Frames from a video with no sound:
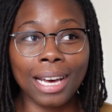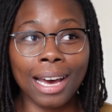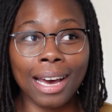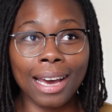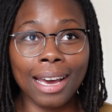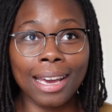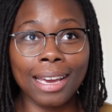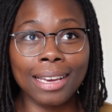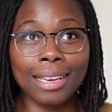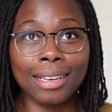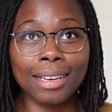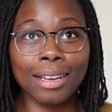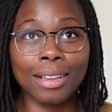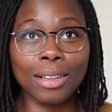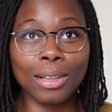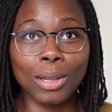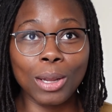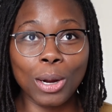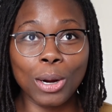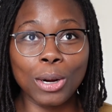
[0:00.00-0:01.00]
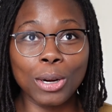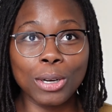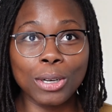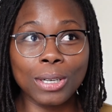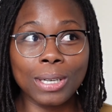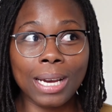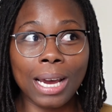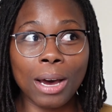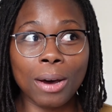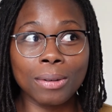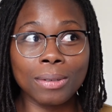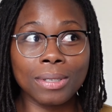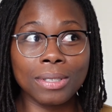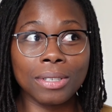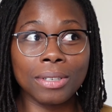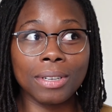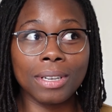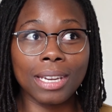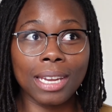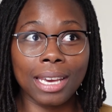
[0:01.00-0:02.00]
I learned how
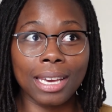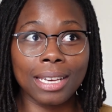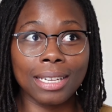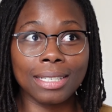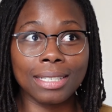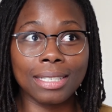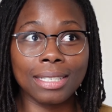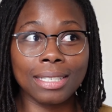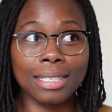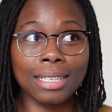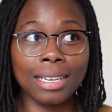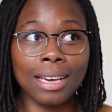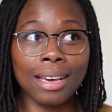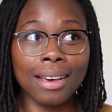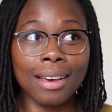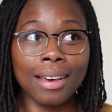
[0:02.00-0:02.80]
to knit